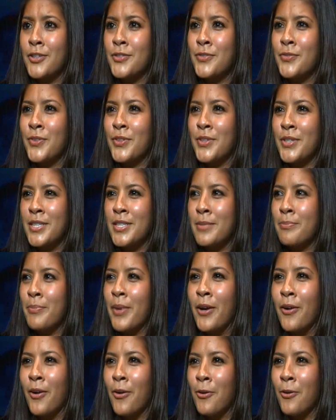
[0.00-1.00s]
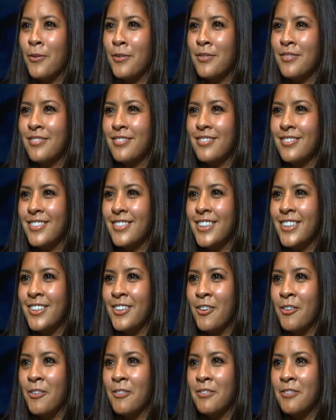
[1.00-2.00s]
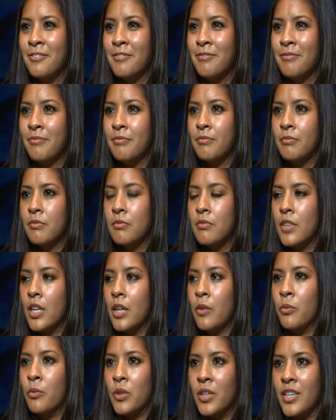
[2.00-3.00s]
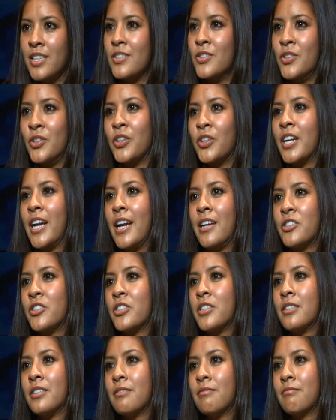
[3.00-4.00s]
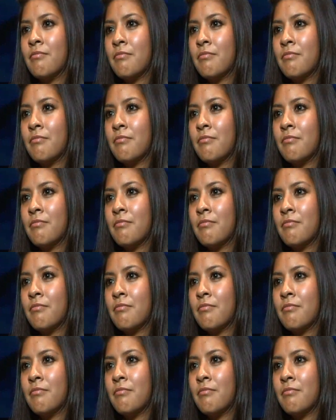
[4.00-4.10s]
for the sparrow, you know, and we're his creation.